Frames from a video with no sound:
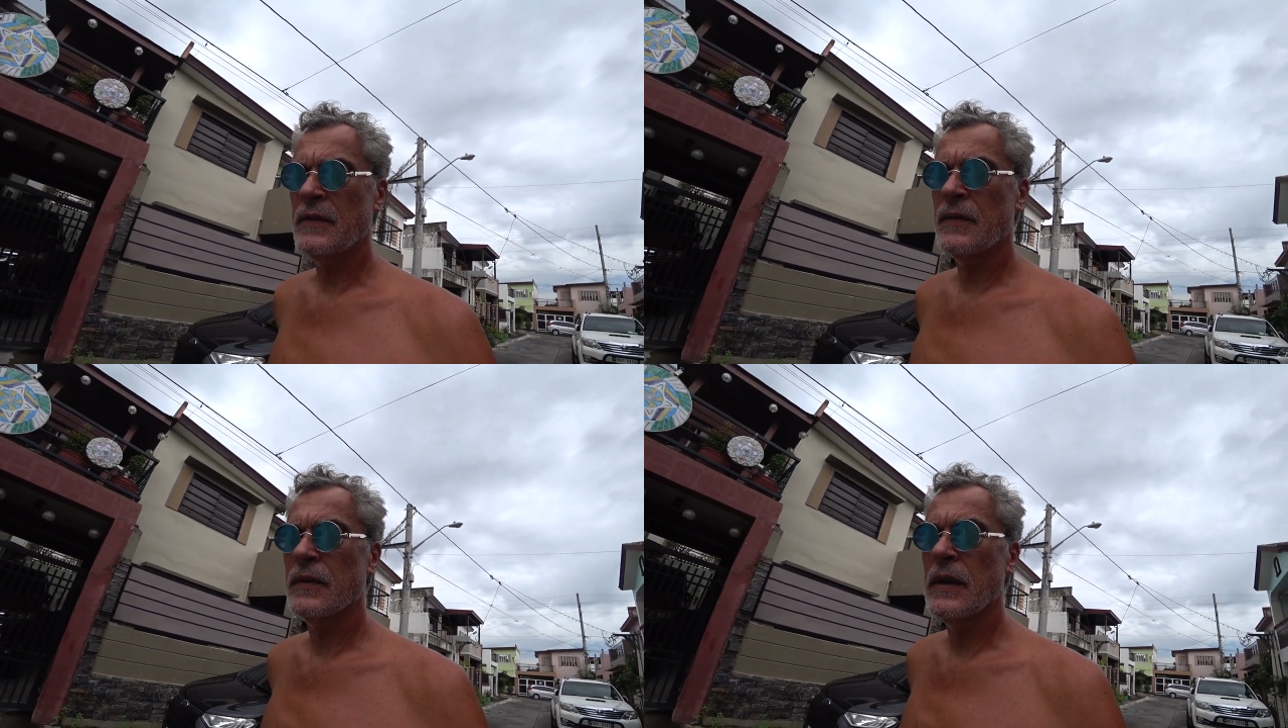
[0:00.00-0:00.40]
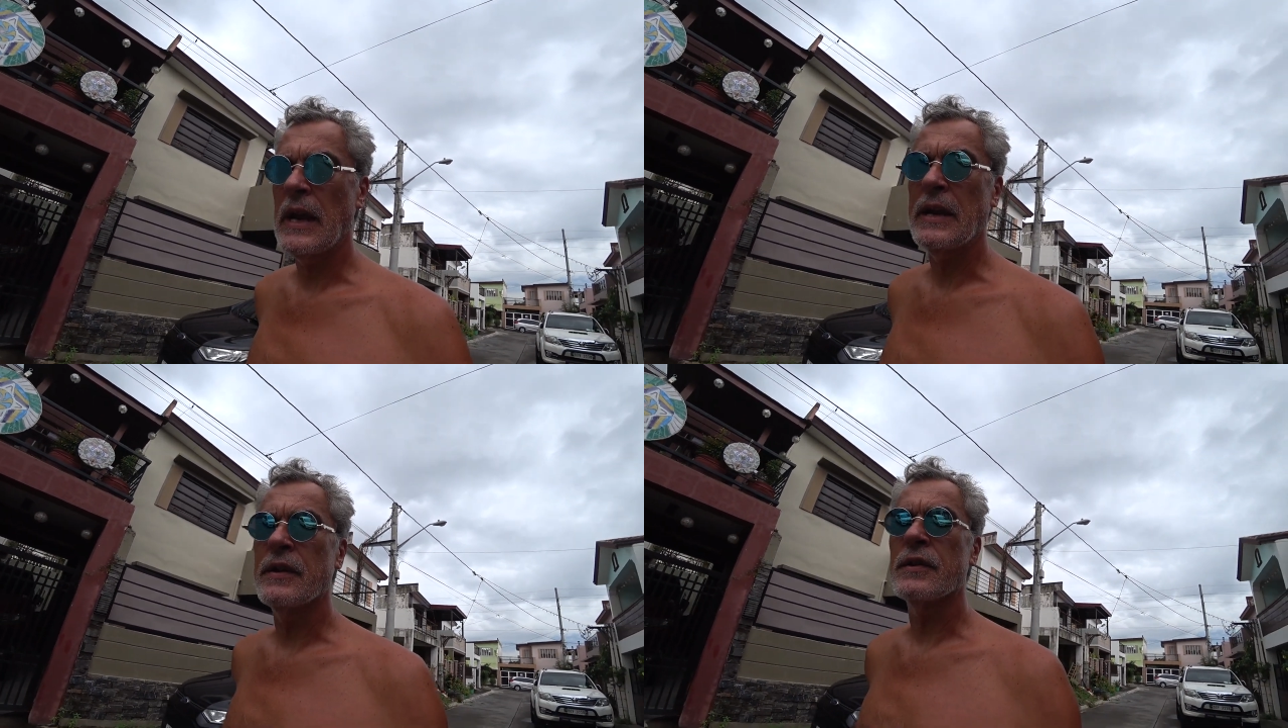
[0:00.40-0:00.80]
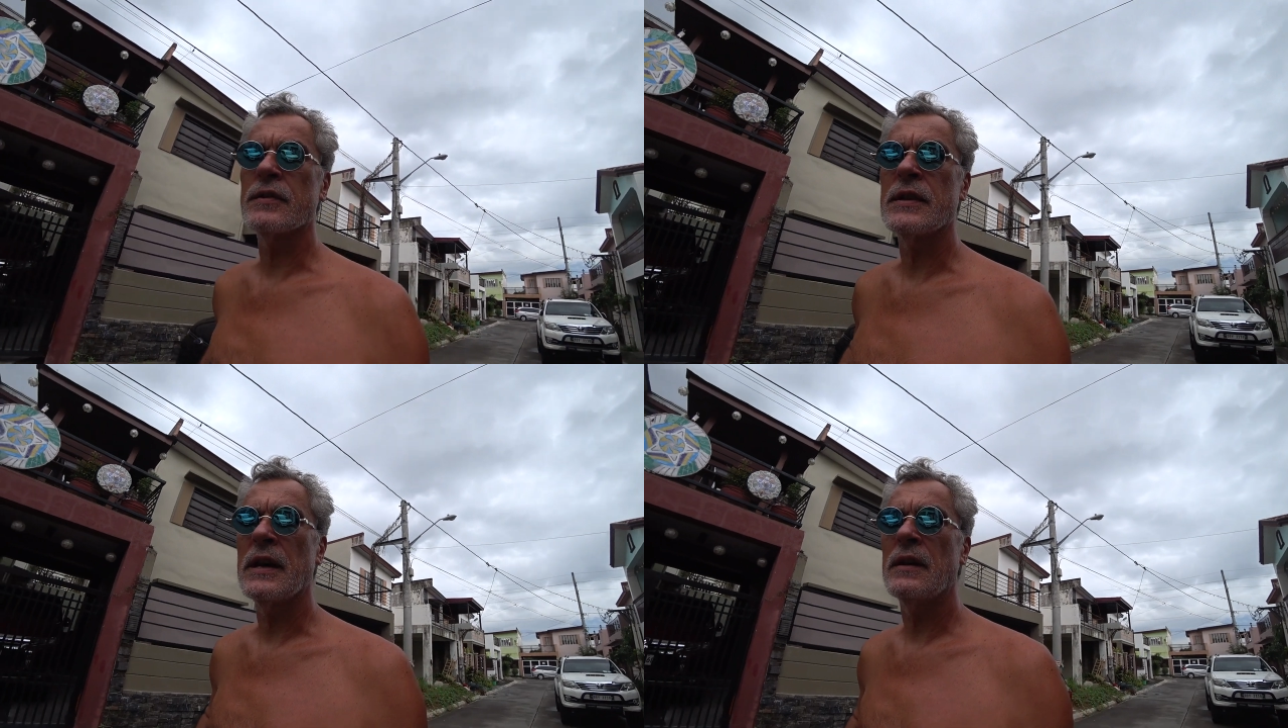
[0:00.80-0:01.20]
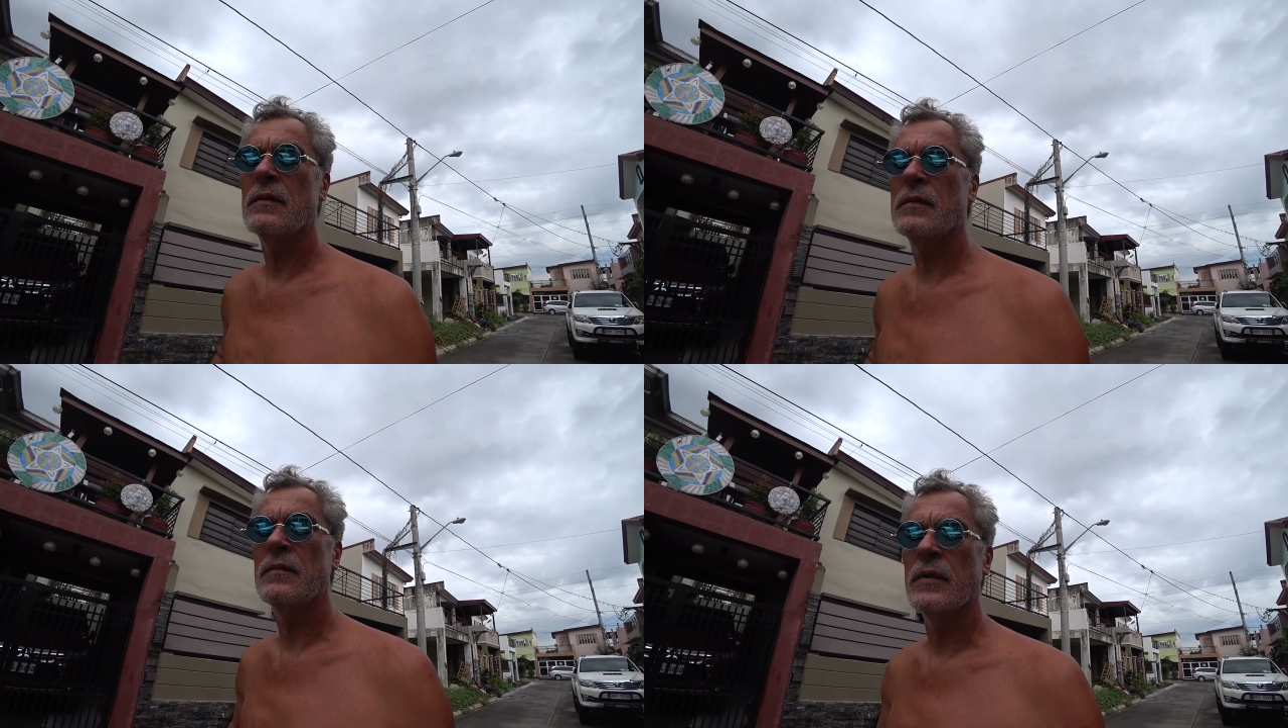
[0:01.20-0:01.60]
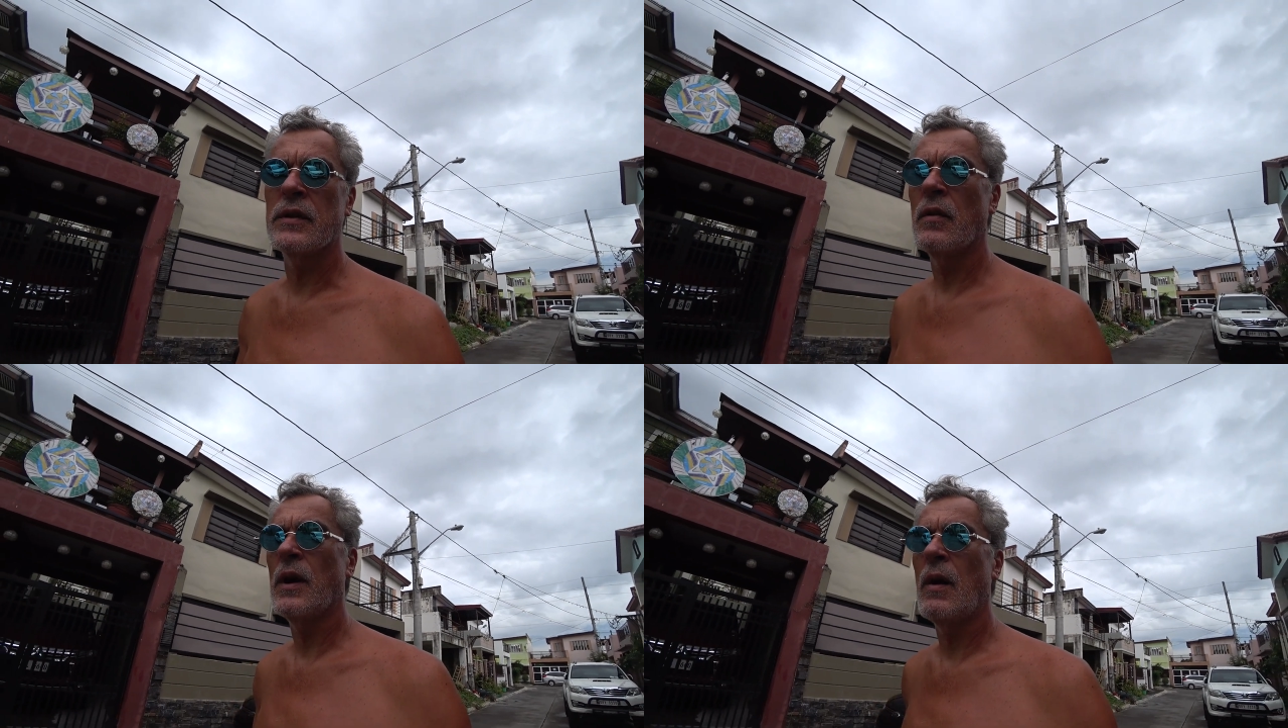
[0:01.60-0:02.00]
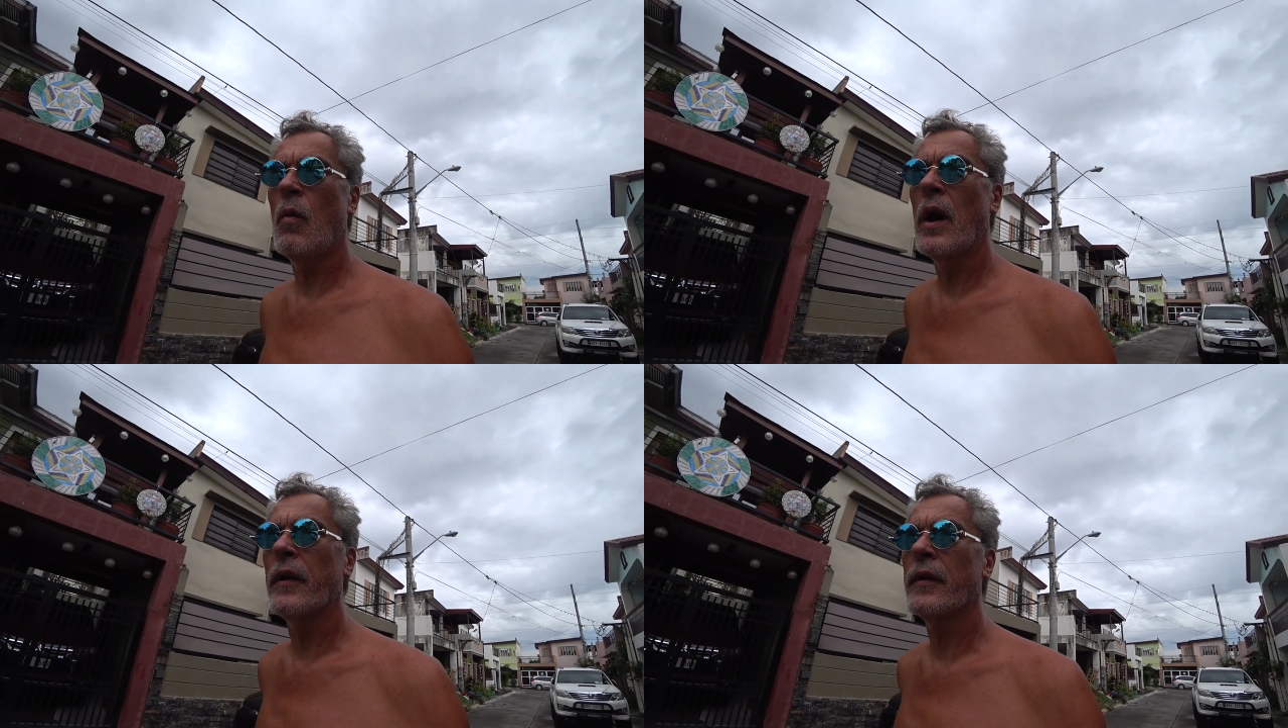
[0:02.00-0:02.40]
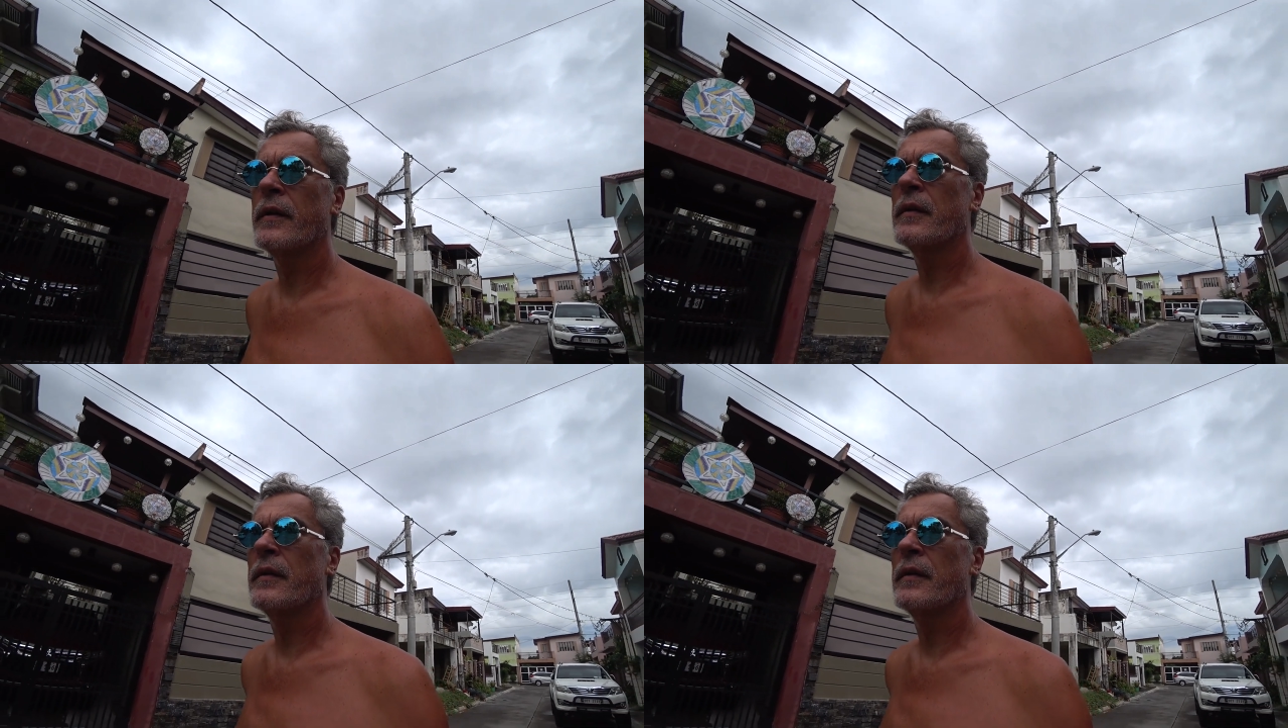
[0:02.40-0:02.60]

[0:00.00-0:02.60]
for 8 years now with no hot water.